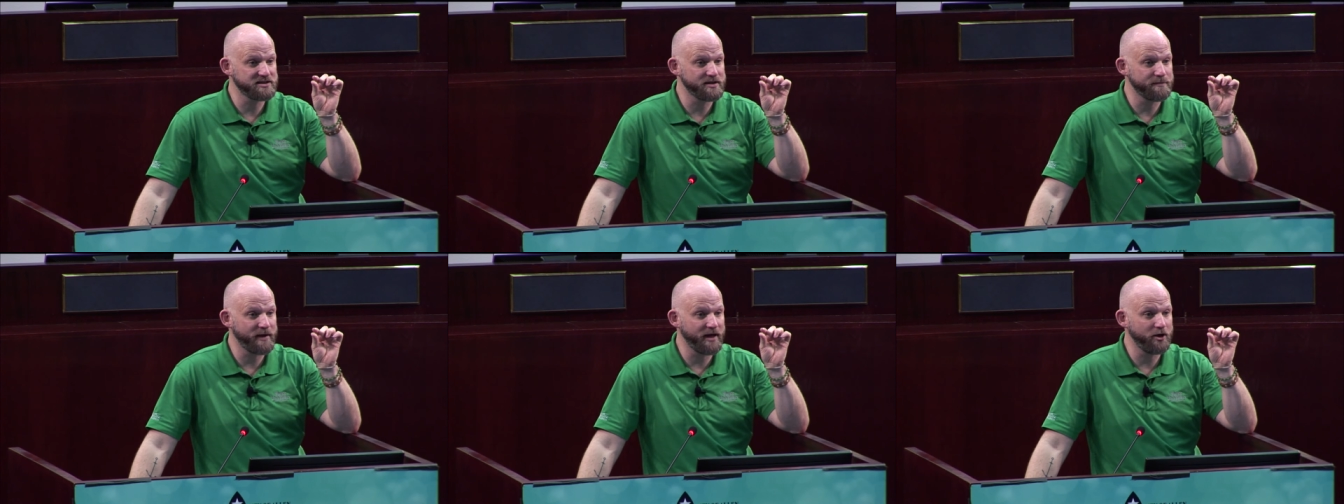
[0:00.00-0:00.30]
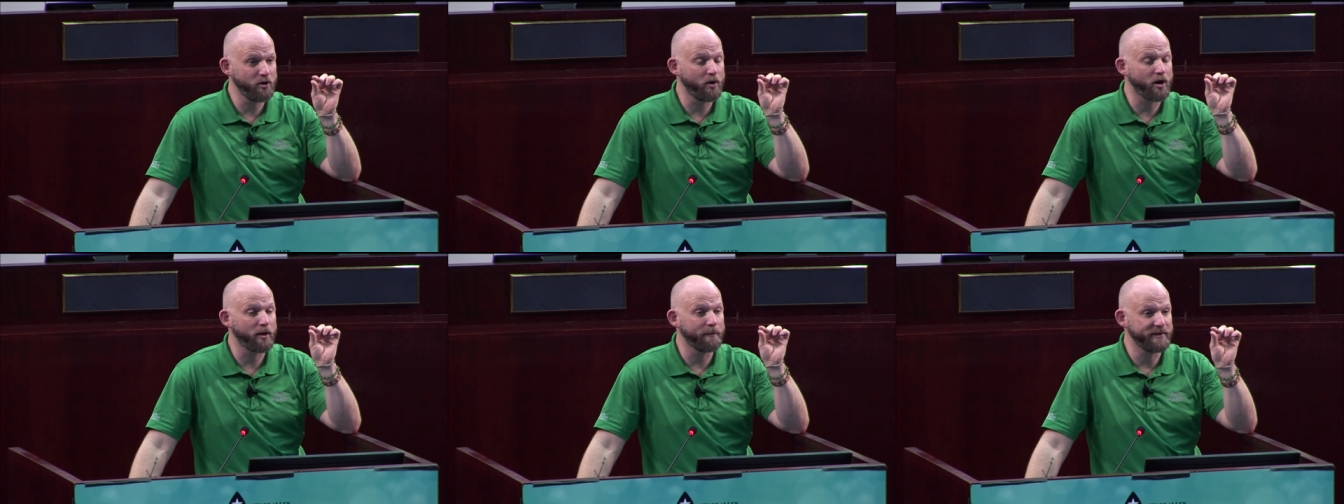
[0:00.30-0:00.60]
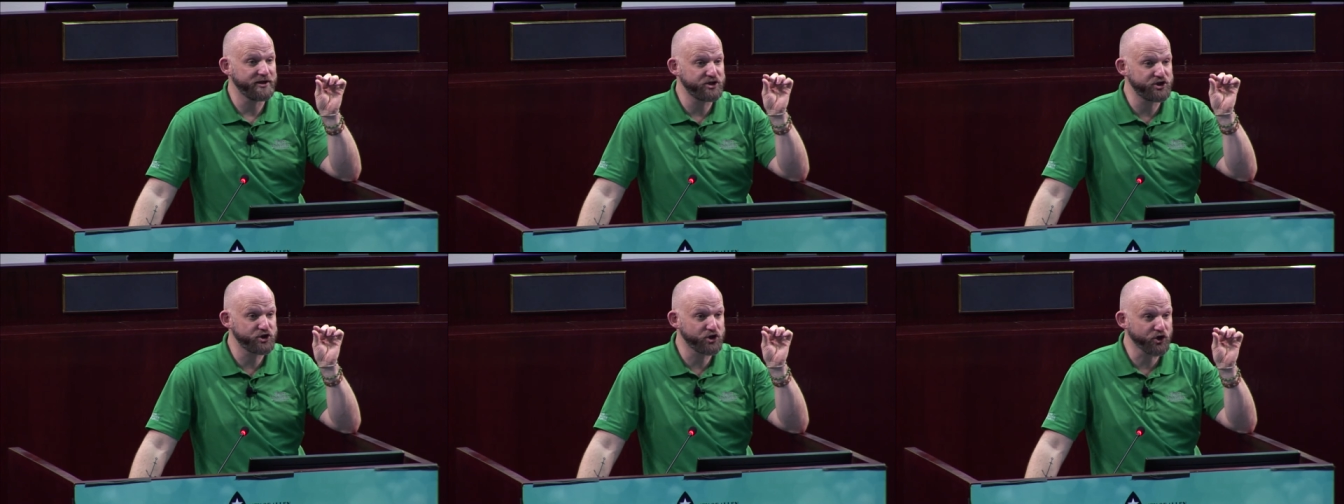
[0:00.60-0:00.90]
the tomato are
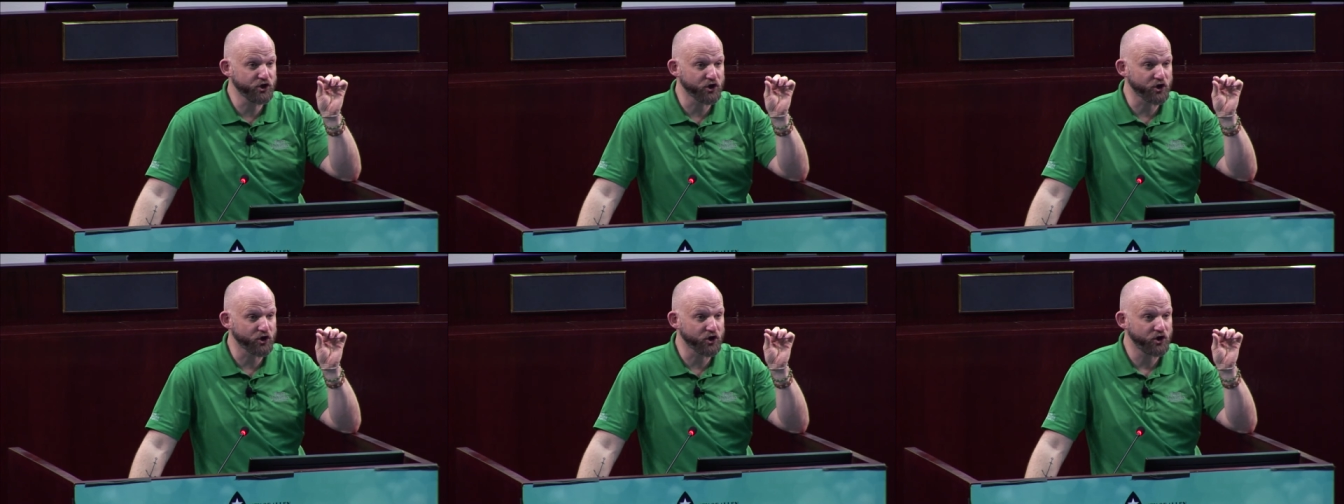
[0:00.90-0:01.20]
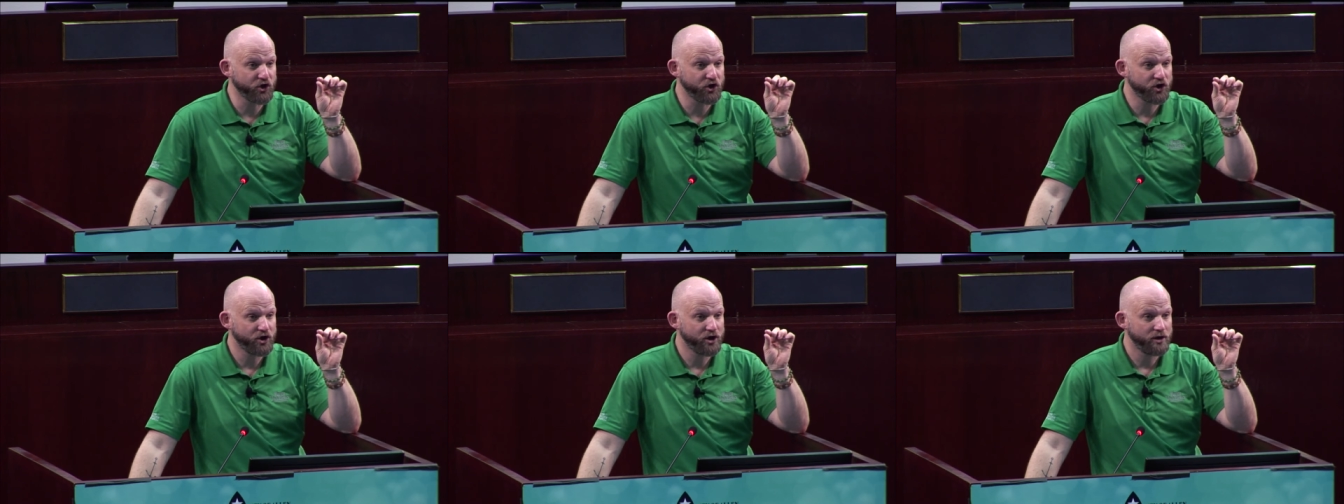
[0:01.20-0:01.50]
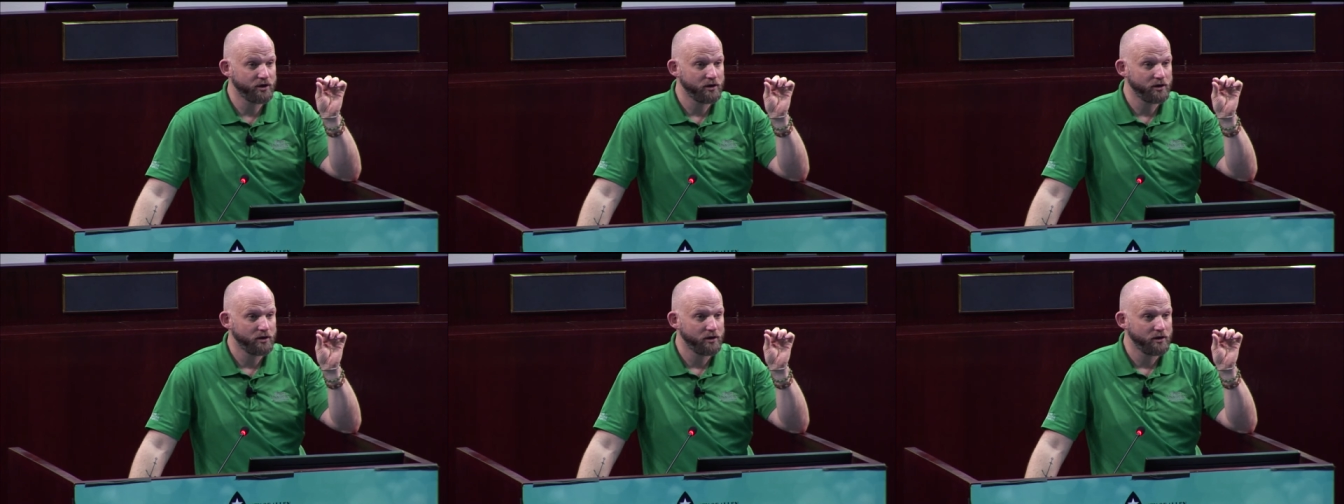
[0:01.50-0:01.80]
mature.
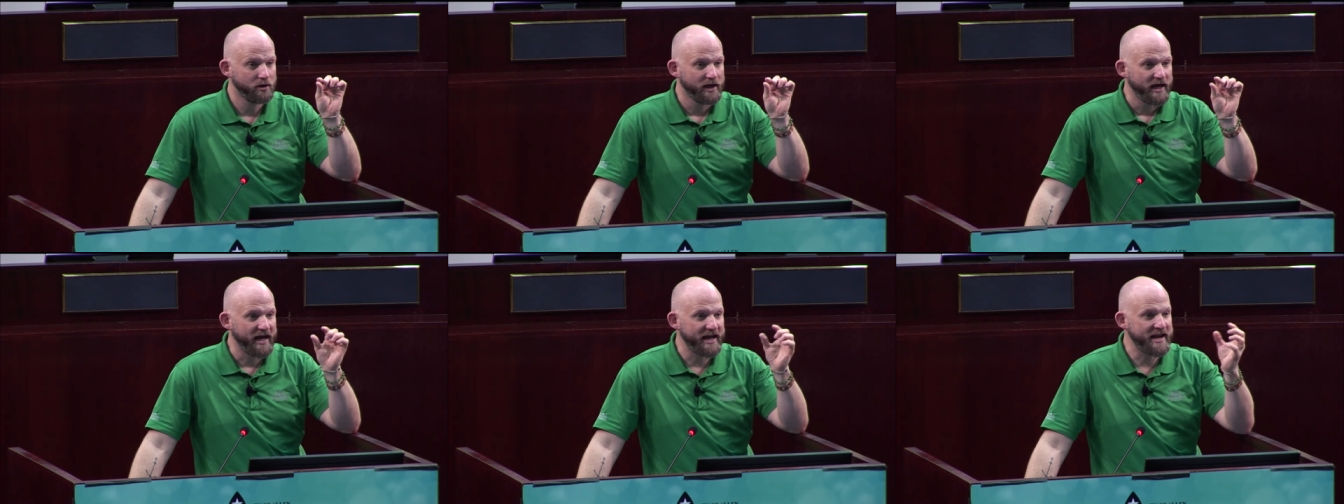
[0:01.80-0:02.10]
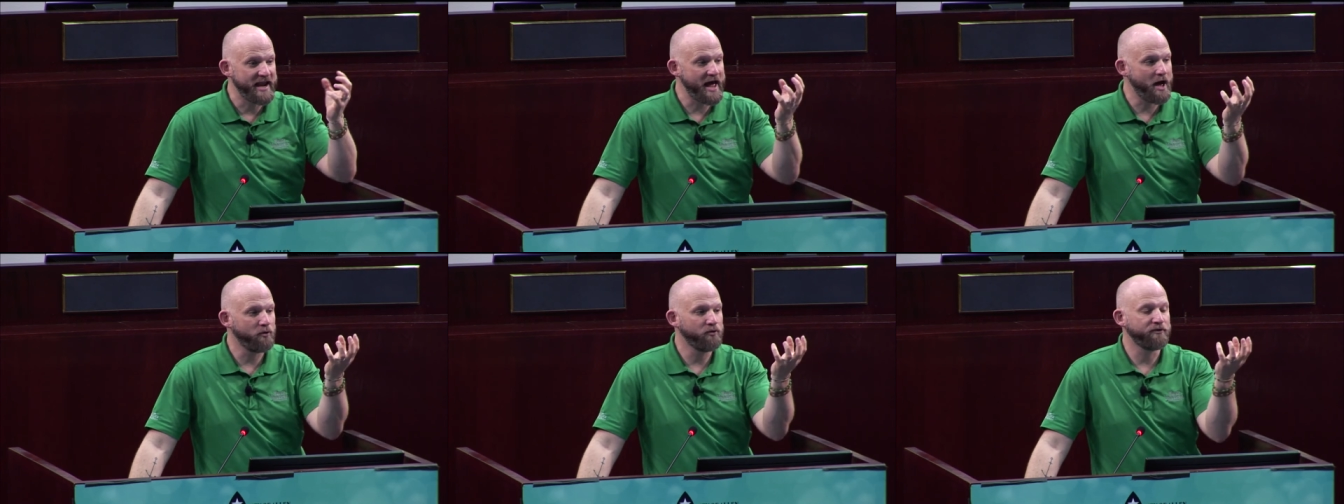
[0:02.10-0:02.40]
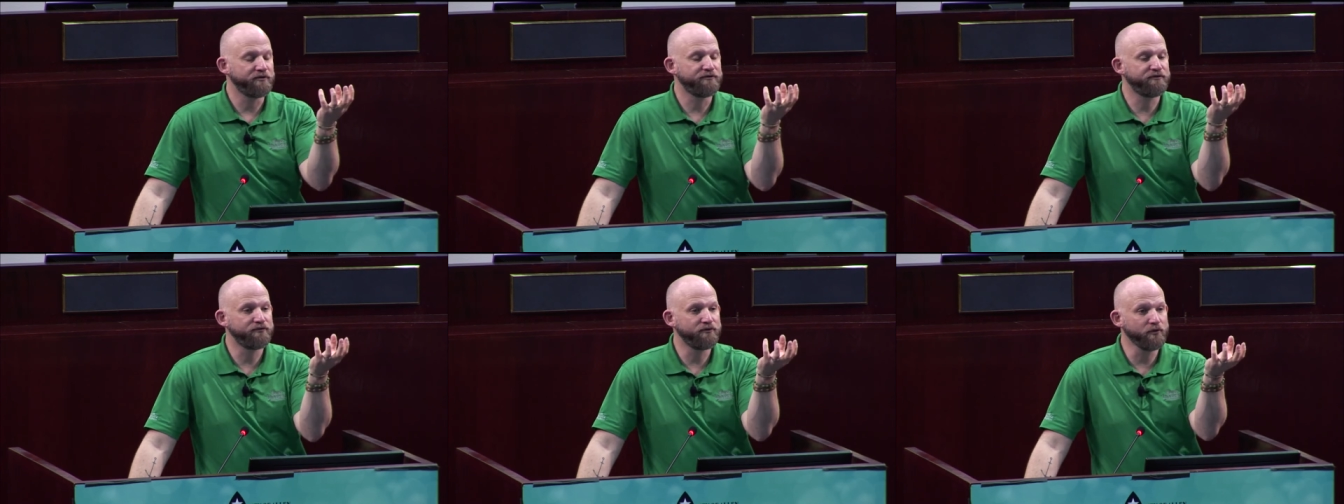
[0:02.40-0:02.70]
And now the
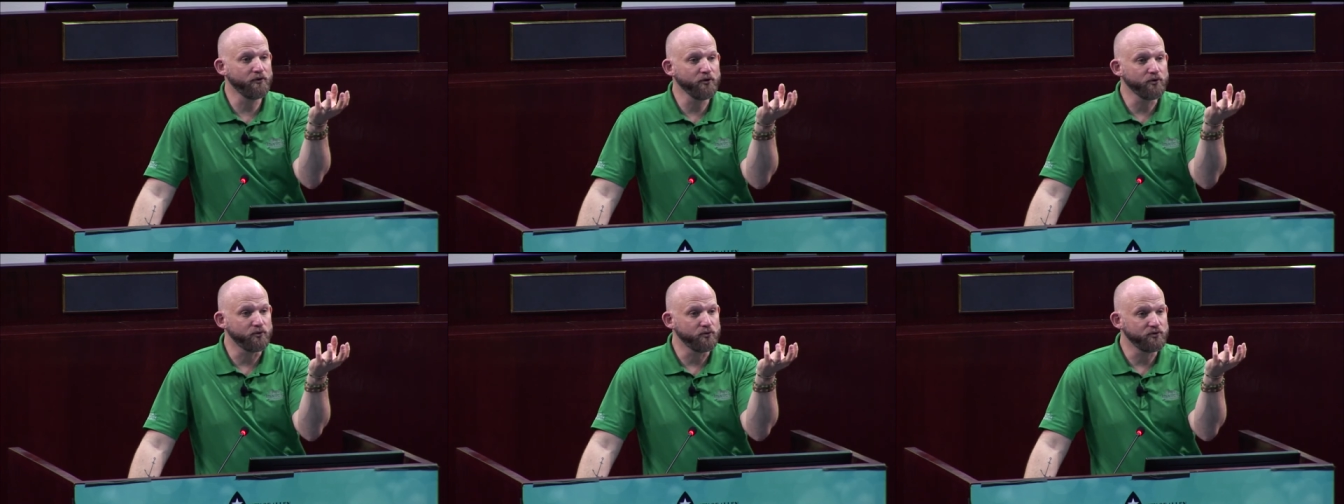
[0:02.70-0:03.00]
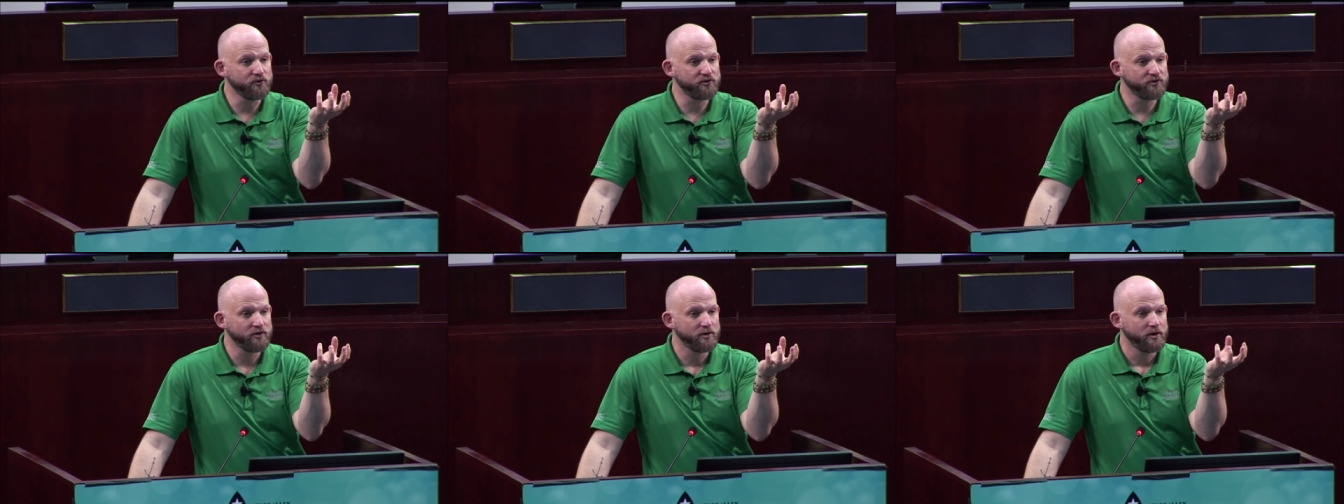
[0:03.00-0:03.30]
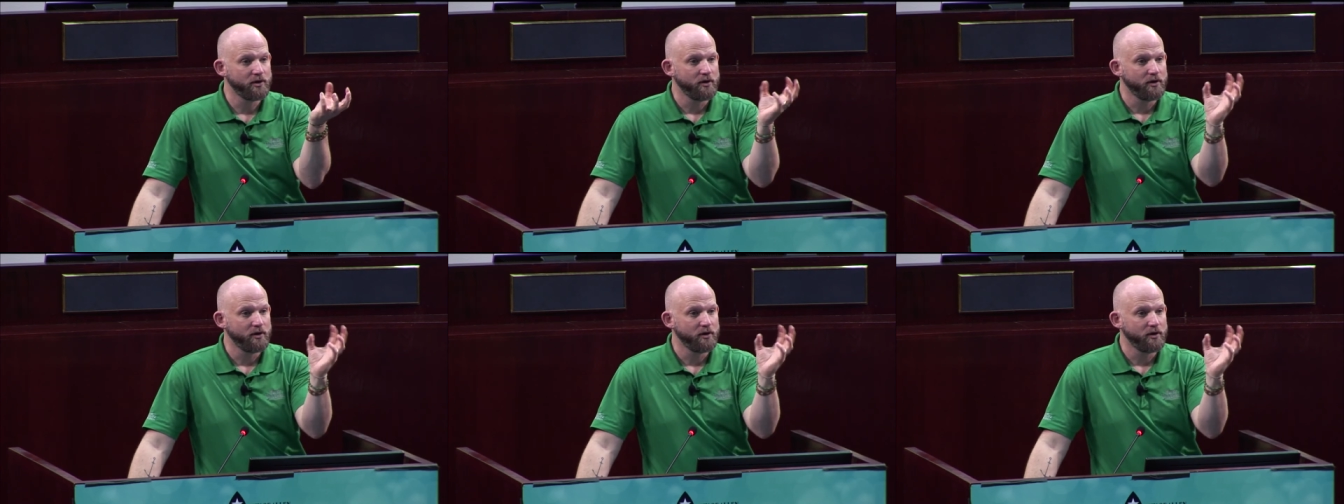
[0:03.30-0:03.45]
fruit,